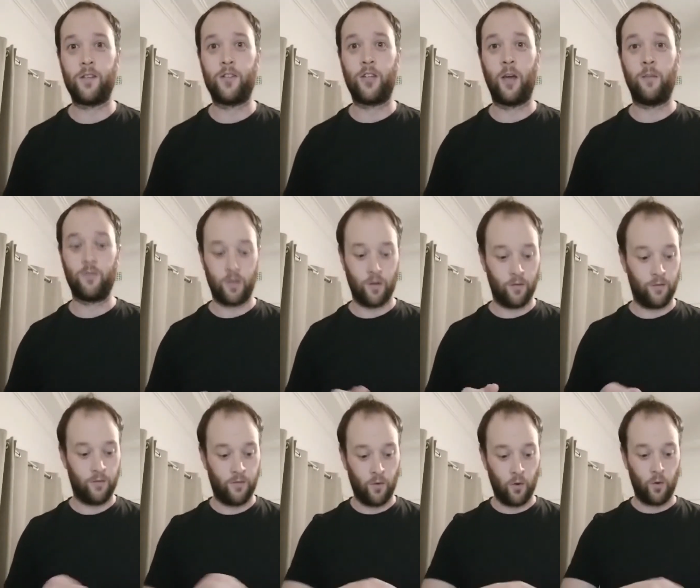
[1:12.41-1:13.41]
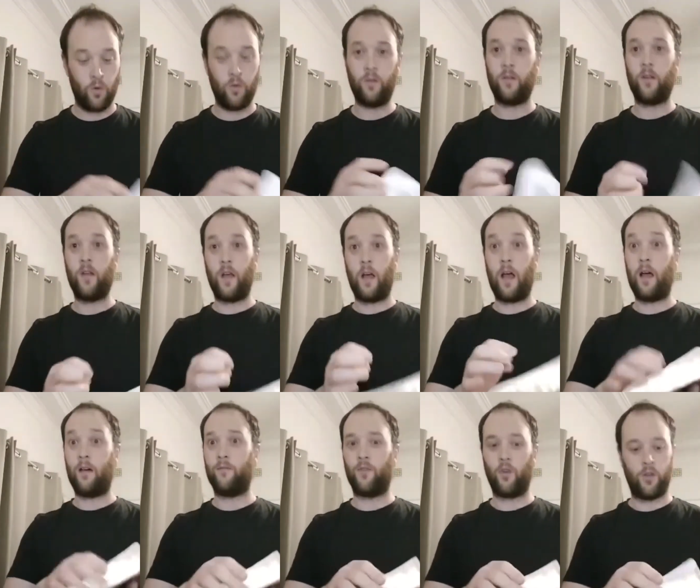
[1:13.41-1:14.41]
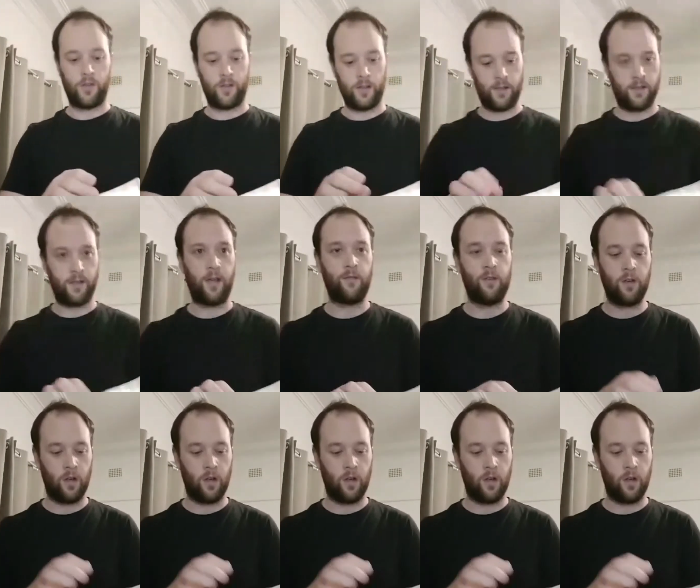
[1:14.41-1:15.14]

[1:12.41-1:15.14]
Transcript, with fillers: chapter 4, uh, verse 7.